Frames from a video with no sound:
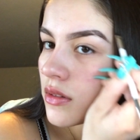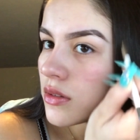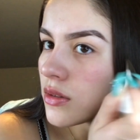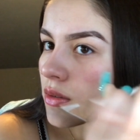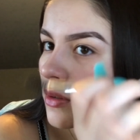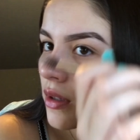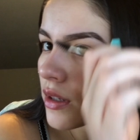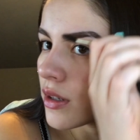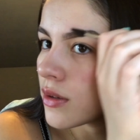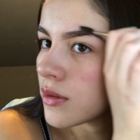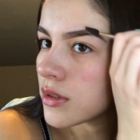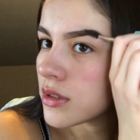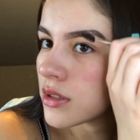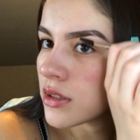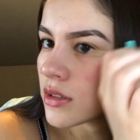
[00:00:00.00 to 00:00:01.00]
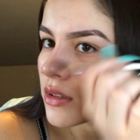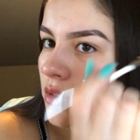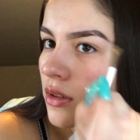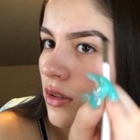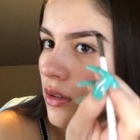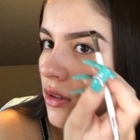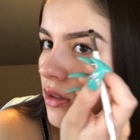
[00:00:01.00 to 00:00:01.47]
so like you can see it's
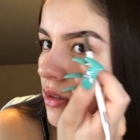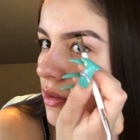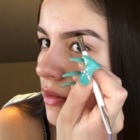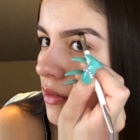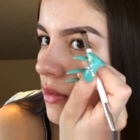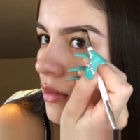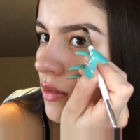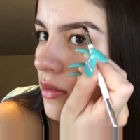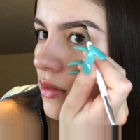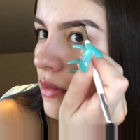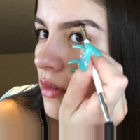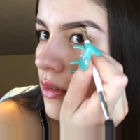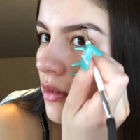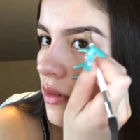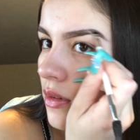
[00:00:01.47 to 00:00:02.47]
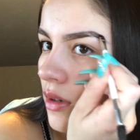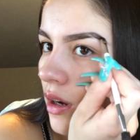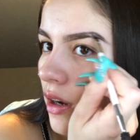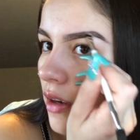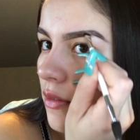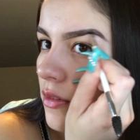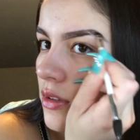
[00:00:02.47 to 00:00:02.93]
darker.
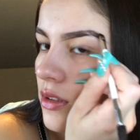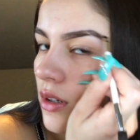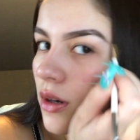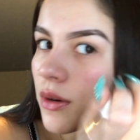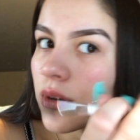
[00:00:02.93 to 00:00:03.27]
I have a scar